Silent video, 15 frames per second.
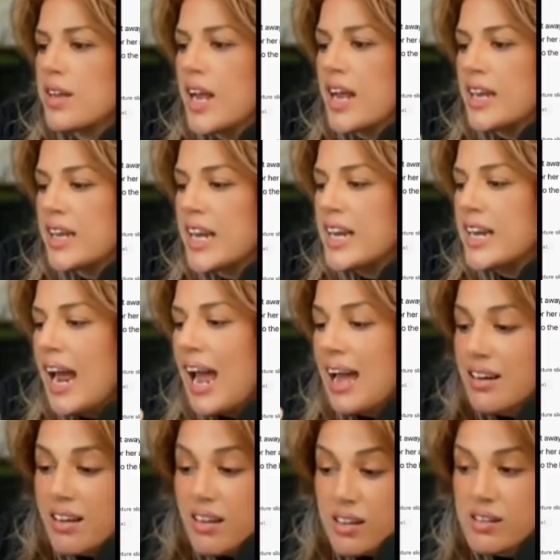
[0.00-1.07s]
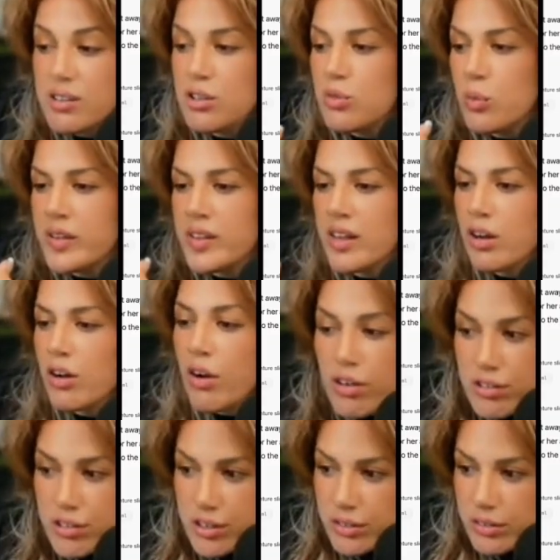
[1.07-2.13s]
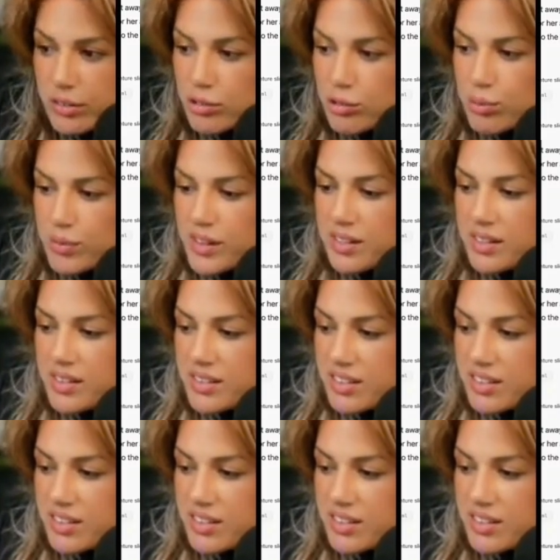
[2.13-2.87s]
and it add us within cartoons within this